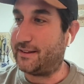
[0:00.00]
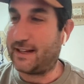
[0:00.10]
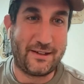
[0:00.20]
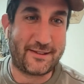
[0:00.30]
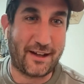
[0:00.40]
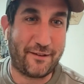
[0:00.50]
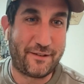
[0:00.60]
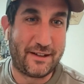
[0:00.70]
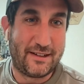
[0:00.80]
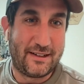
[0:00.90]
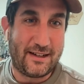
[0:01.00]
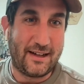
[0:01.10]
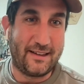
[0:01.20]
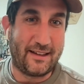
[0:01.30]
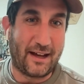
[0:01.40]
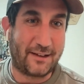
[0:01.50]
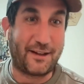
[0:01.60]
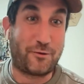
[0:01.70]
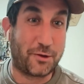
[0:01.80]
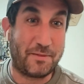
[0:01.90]
telephoning stuff.
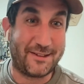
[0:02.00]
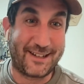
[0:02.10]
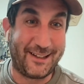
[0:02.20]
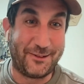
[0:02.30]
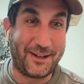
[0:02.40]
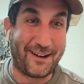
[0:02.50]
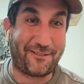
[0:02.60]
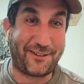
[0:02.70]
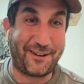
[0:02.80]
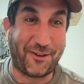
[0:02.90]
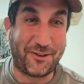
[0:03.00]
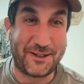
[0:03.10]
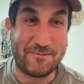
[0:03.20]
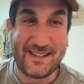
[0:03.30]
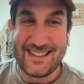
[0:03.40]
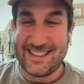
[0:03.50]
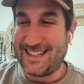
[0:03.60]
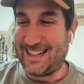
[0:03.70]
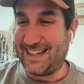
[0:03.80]
And ASAP was basically doing everything for them.